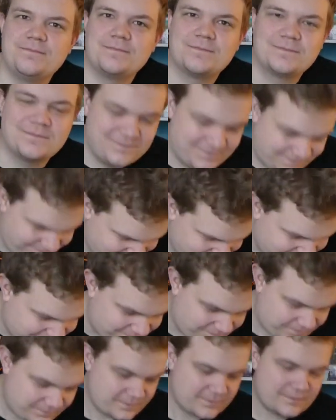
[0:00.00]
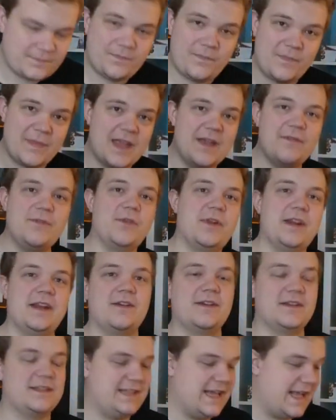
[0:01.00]
If you didn't
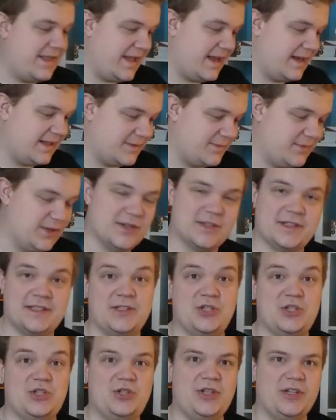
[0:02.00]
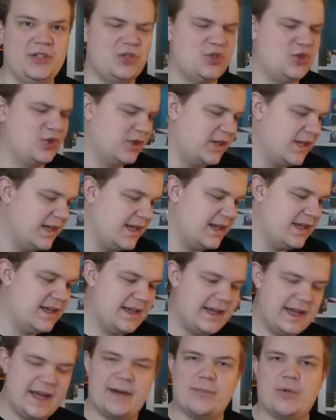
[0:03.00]
understand that, it's because it's Dutch
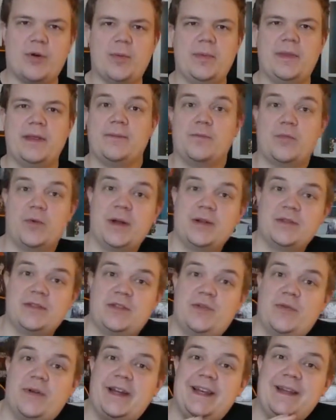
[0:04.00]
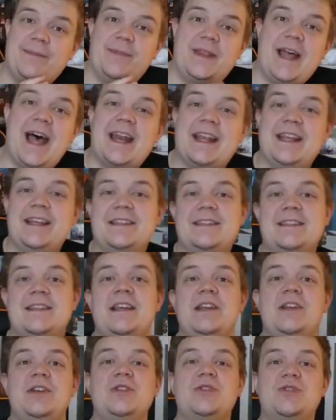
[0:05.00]
and I probably didn't pronounce it correctly, but that is
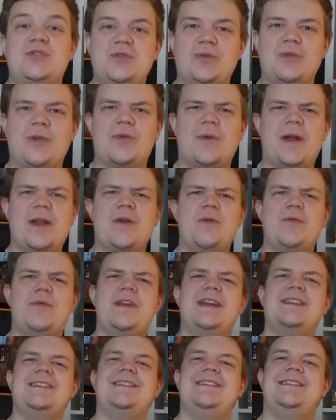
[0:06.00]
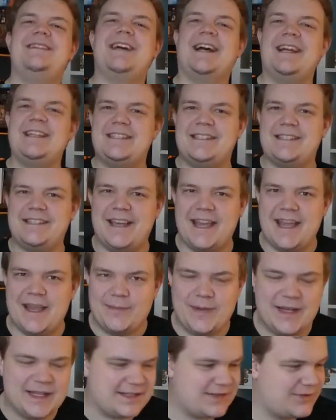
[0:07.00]
Zooloretto the dice game.
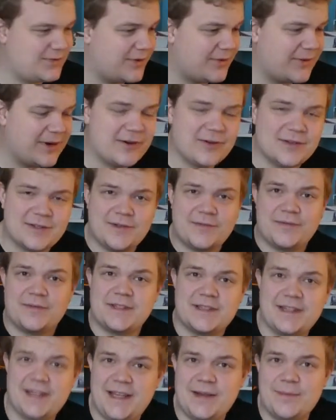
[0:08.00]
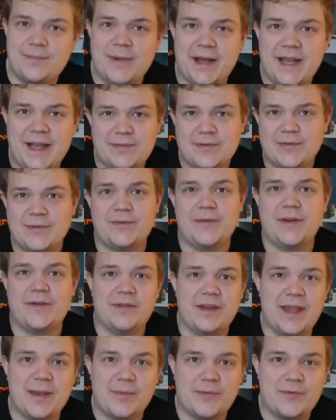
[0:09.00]
Yes, Zooloretto is obviously my absolute
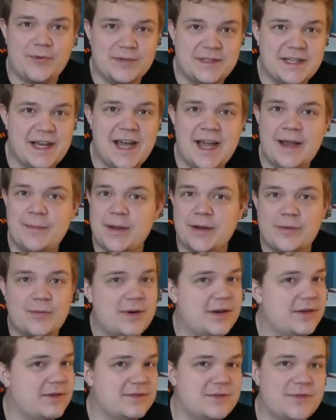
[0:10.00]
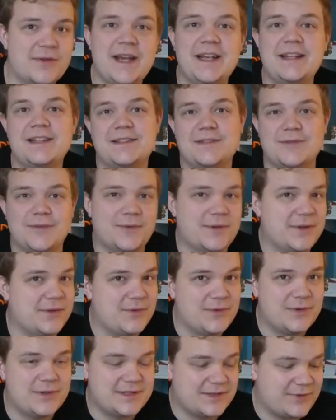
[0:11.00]
favorite game of all time. Zooloretto is great, Zooloretto
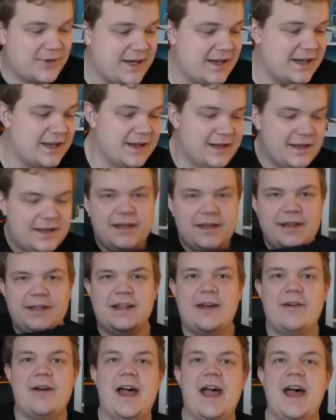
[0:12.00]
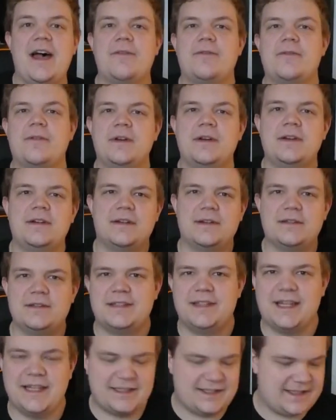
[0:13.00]
Duel is great. Now I have
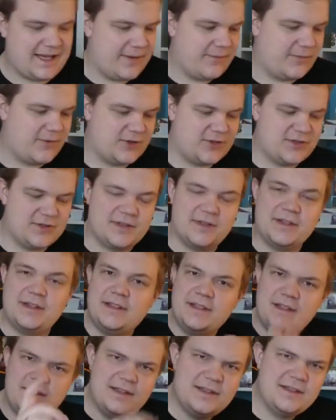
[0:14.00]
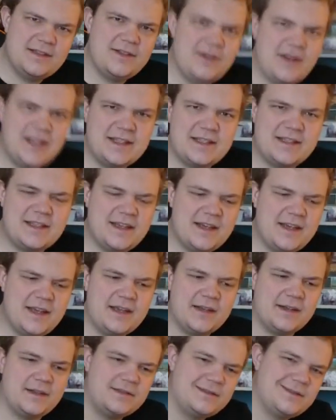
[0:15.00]
the dice game version. So let's
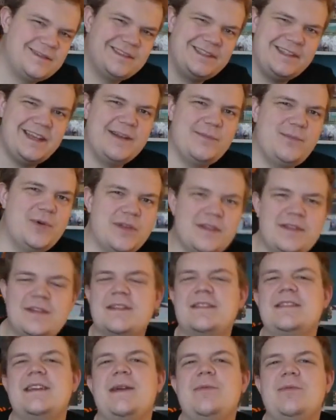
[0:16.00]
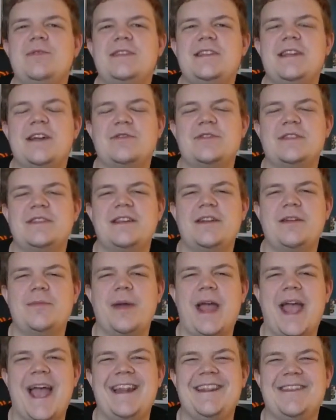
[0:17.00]
get it put into the table, see how it's set up
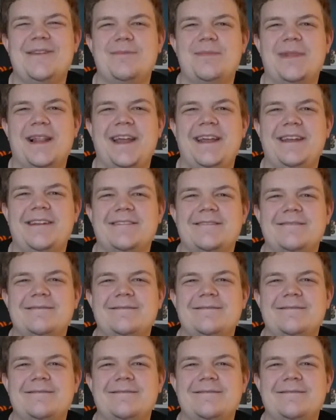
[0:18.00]
and played.